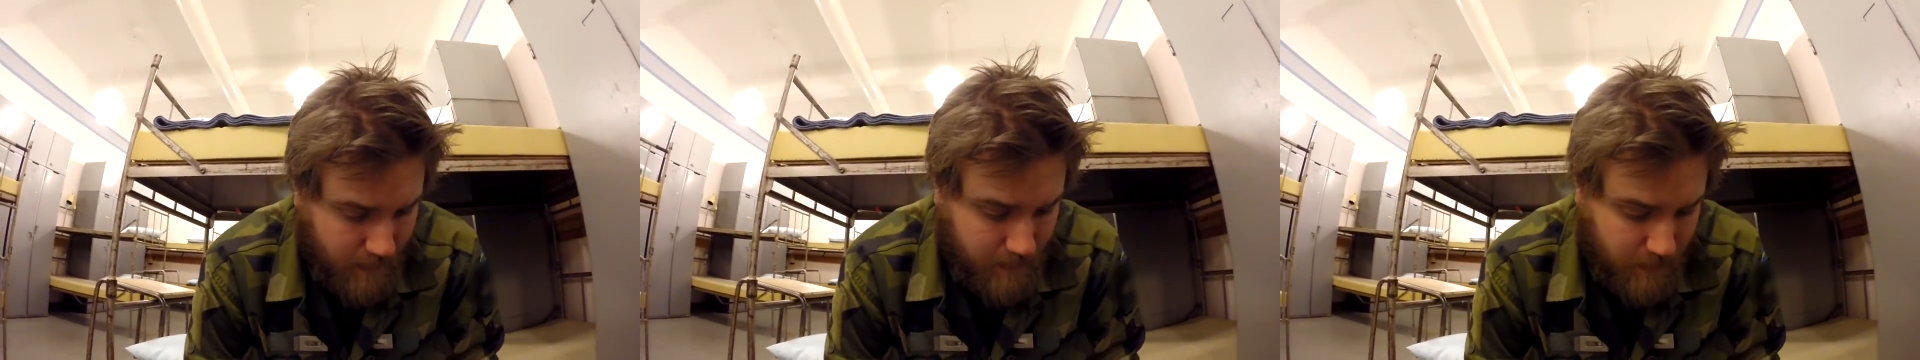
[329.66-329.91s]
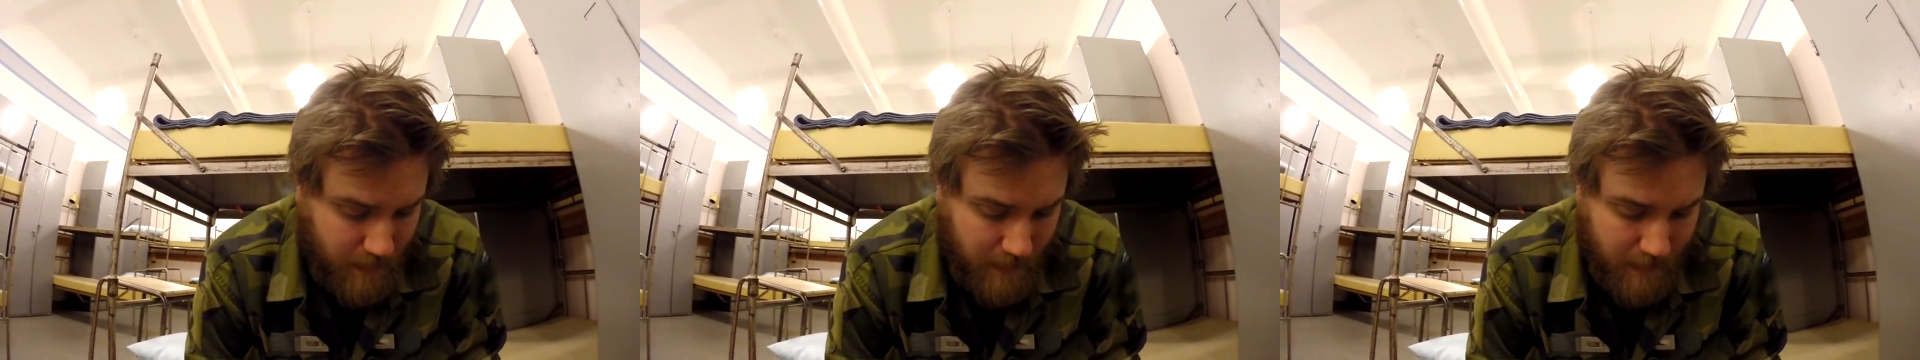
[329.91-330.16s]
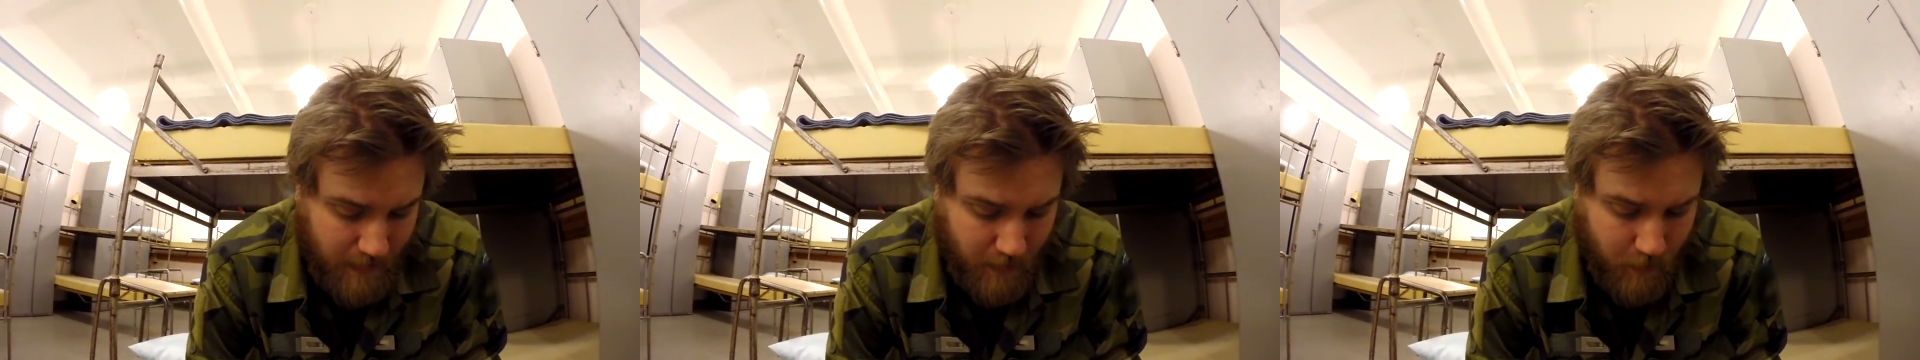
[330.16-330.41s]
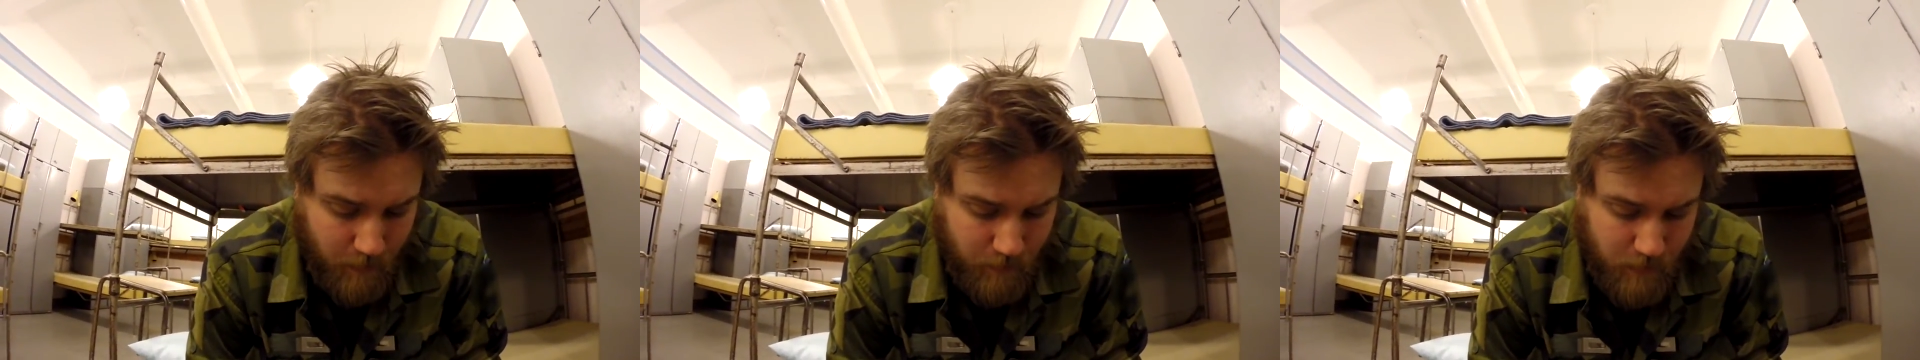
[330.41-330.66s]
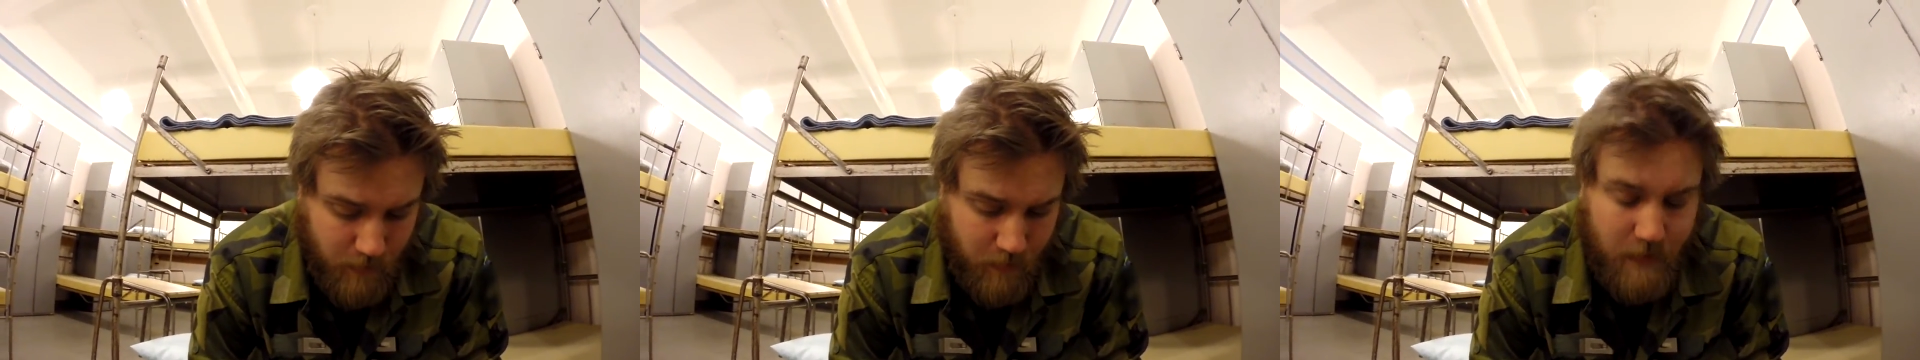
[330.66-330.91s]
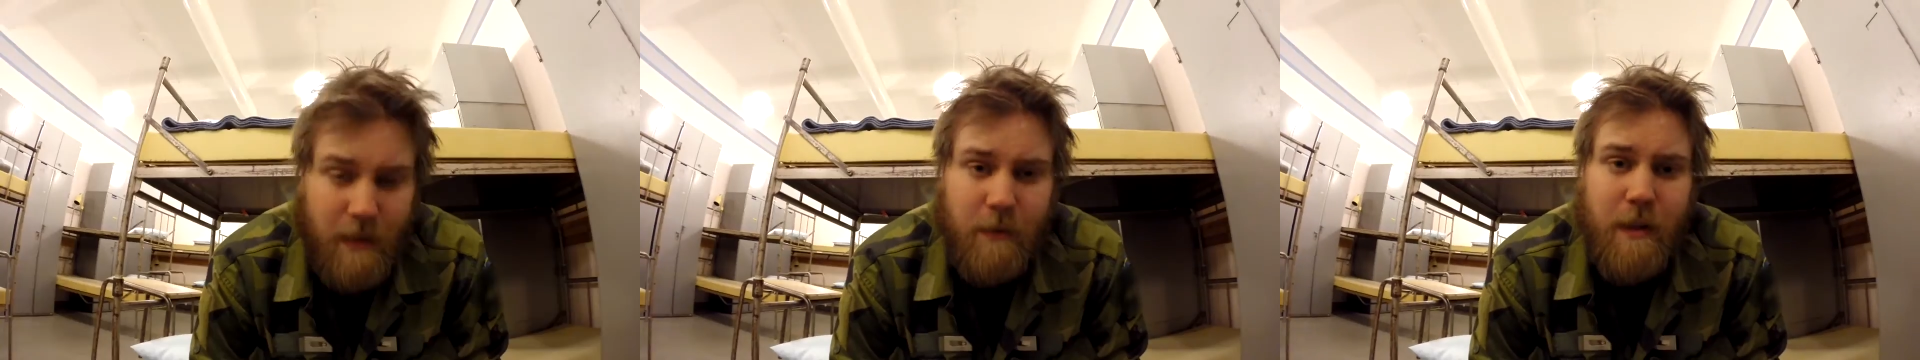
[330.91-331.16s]
so yeah, anyhow, go
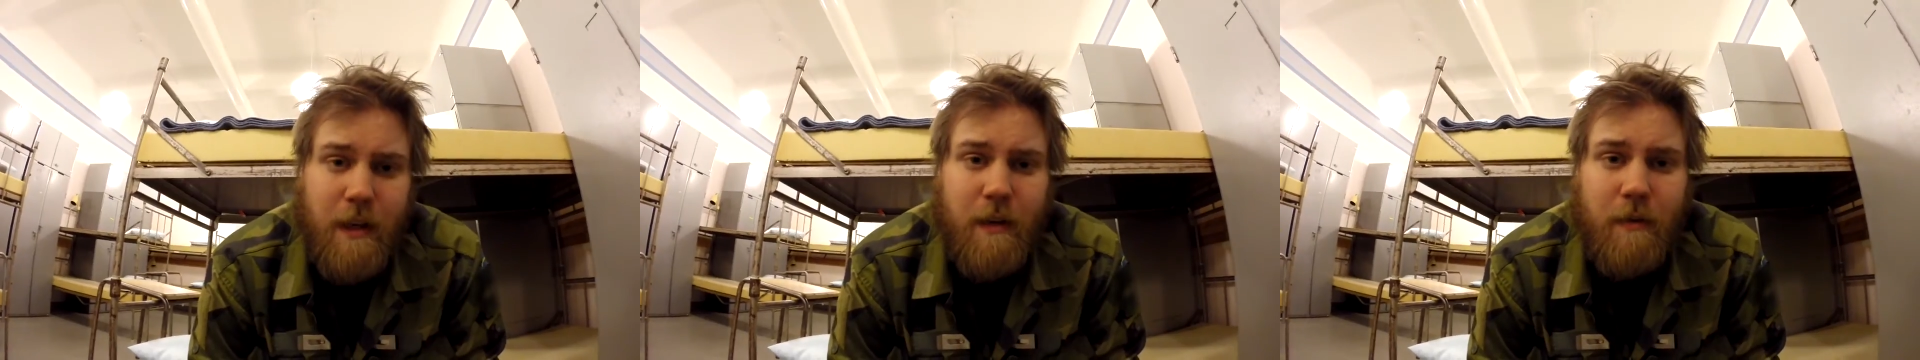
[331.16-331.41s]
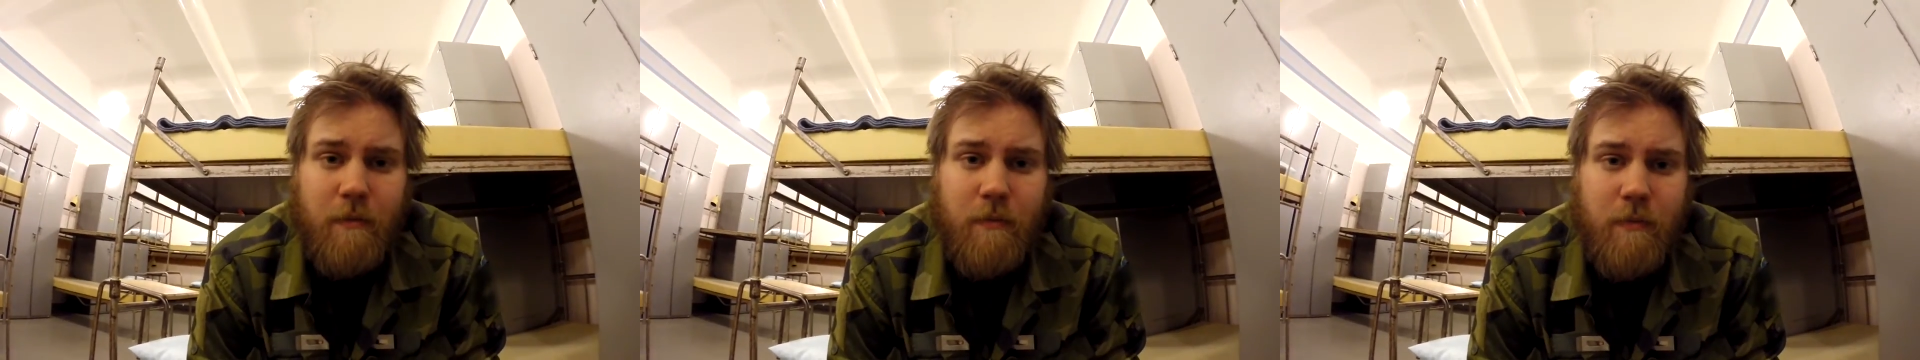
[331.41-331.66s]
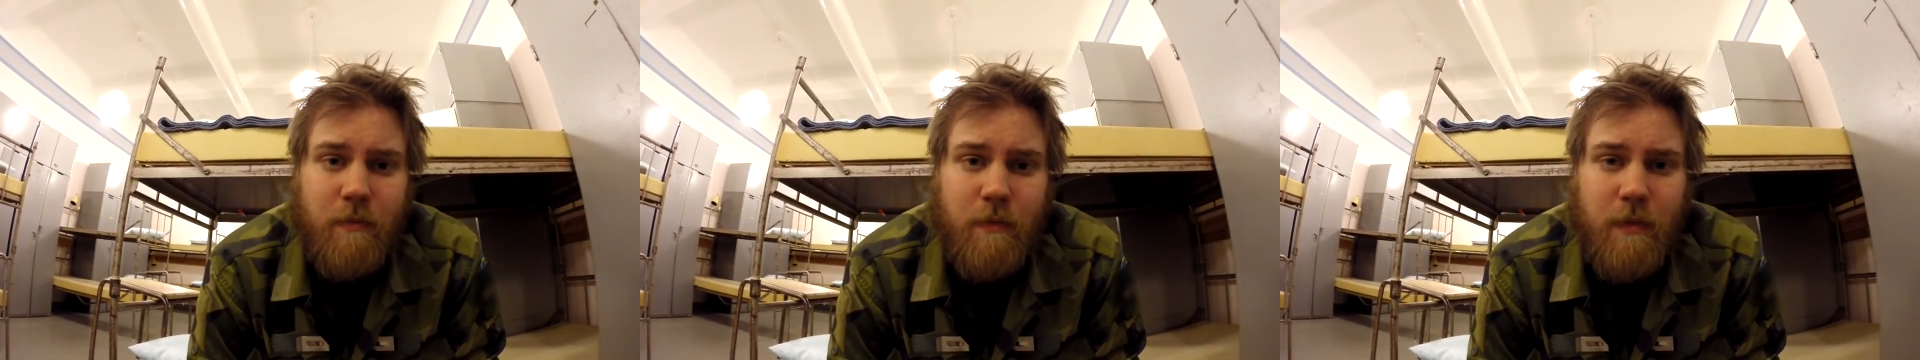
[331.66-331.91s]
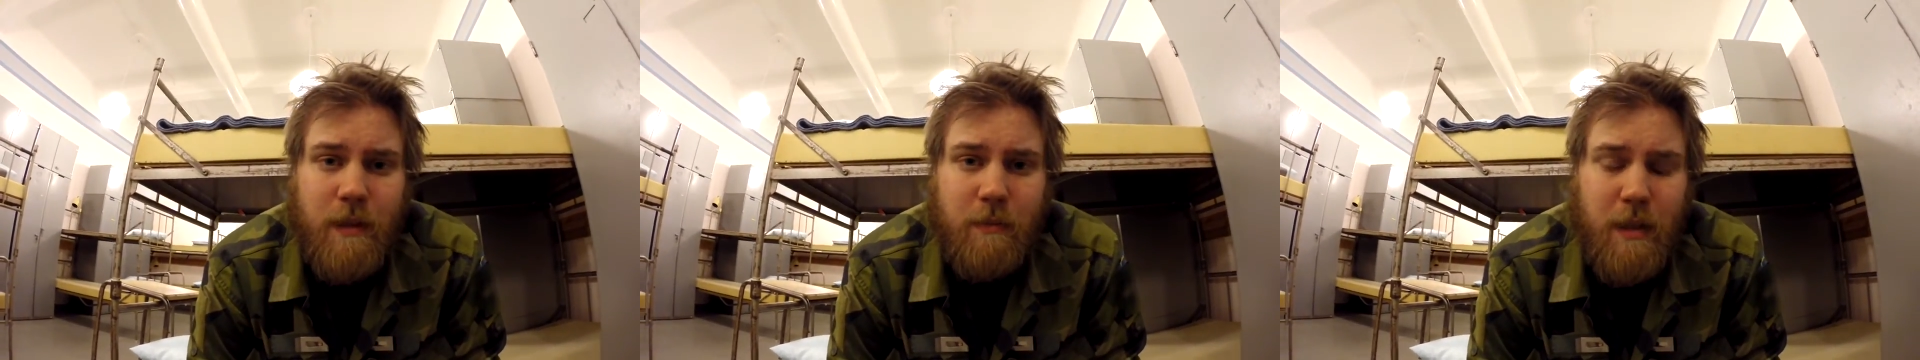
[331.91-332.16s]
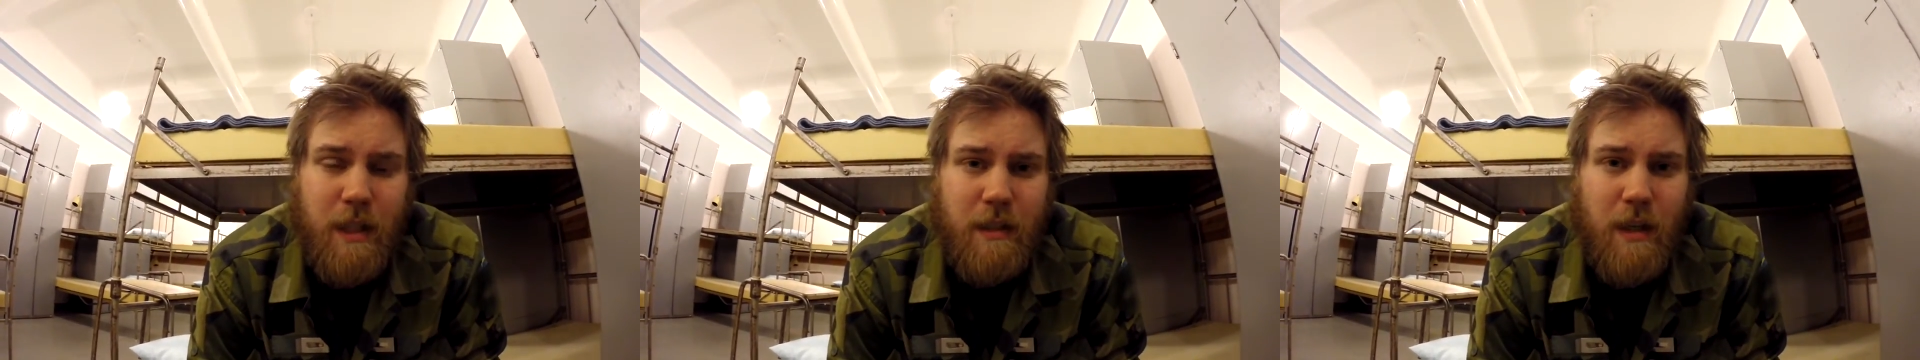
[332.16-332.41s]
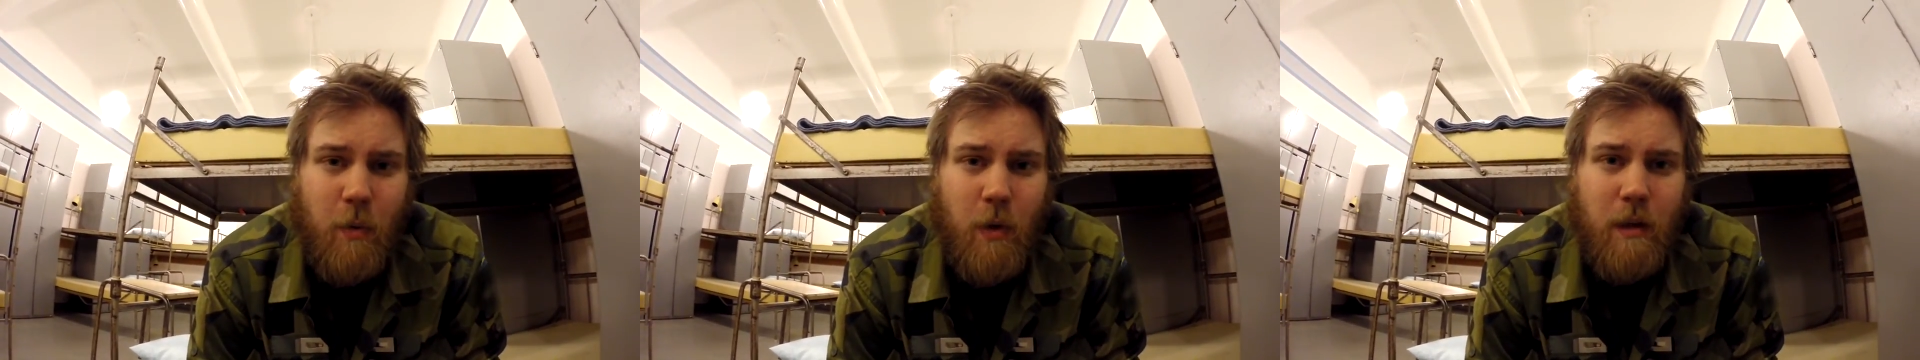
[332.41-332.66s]
down there,
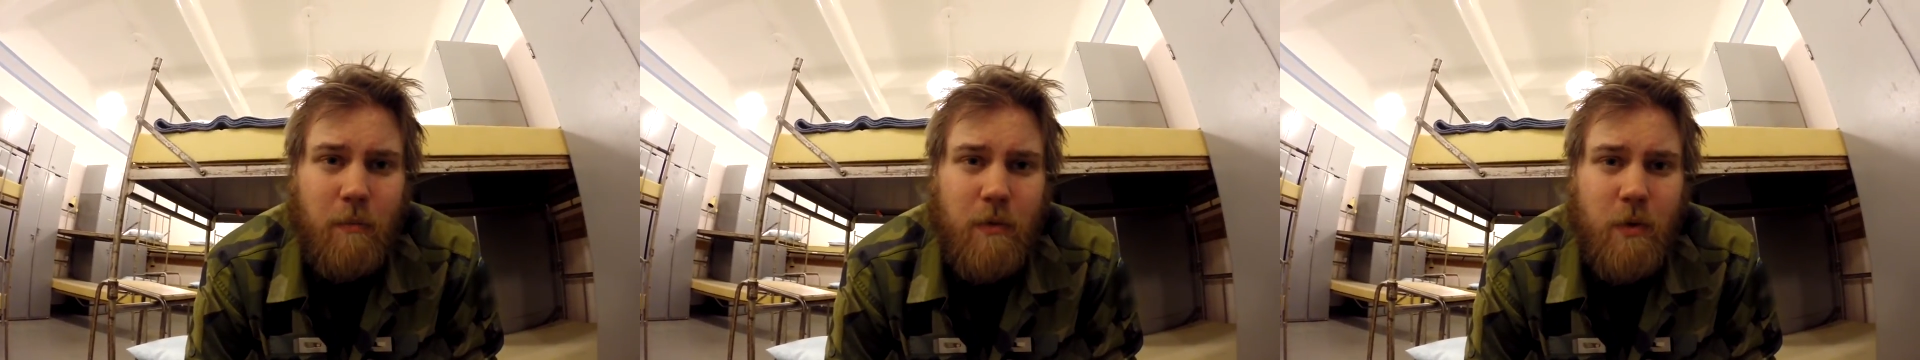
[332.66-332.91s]
because I will